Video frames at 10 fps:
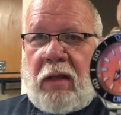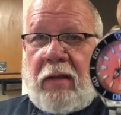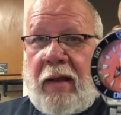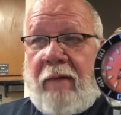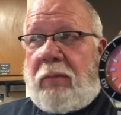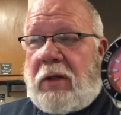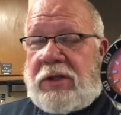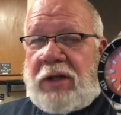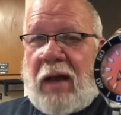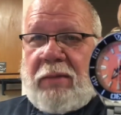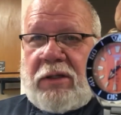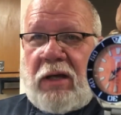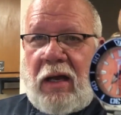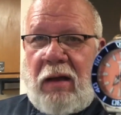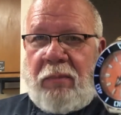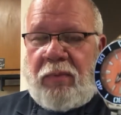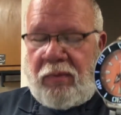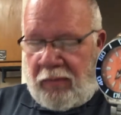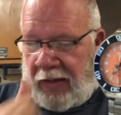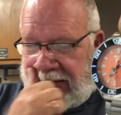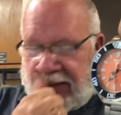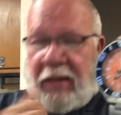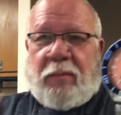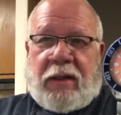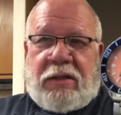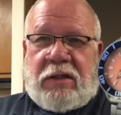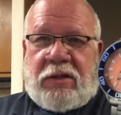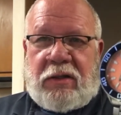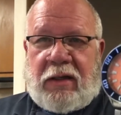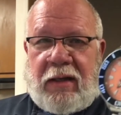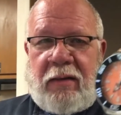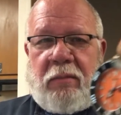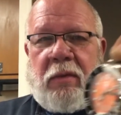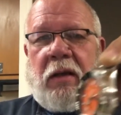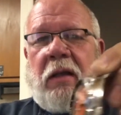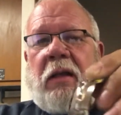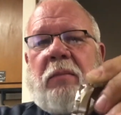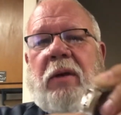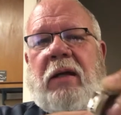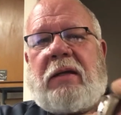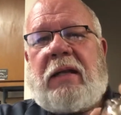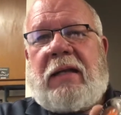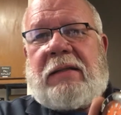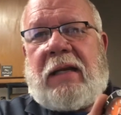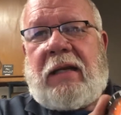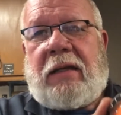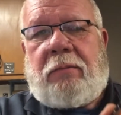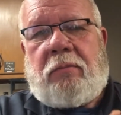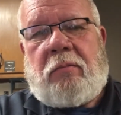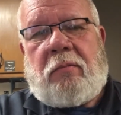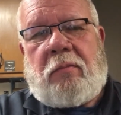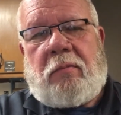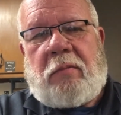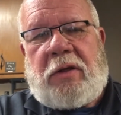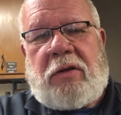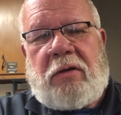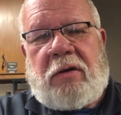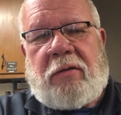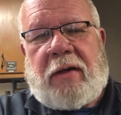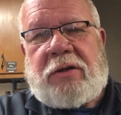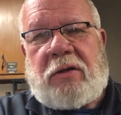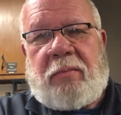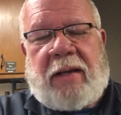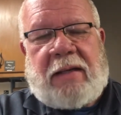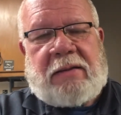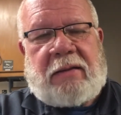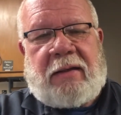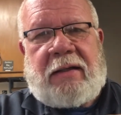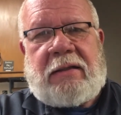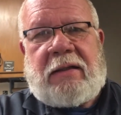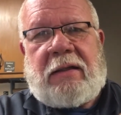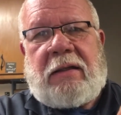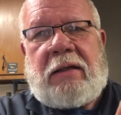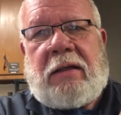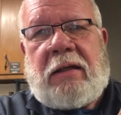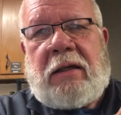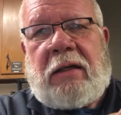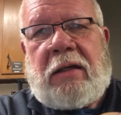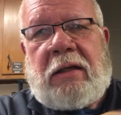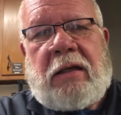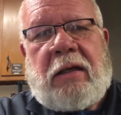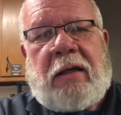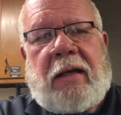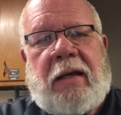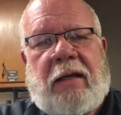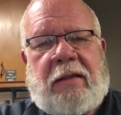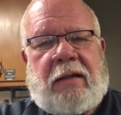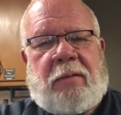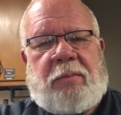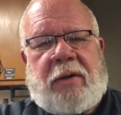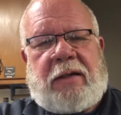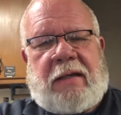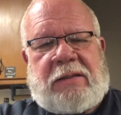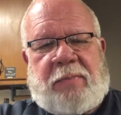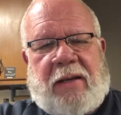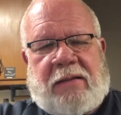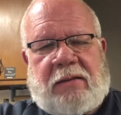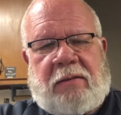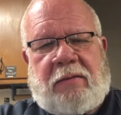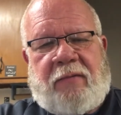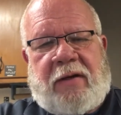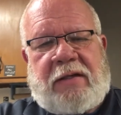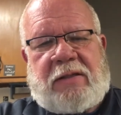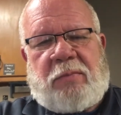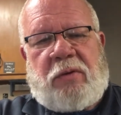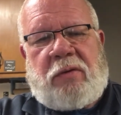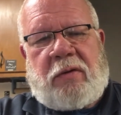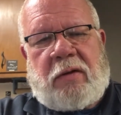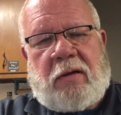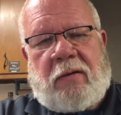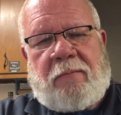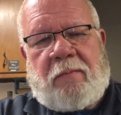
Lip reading: they have them on Jama Shop, and there's other places you can get them. But it has a unidirectional bezel on it, and pretty nice bezel, very smooth, you know.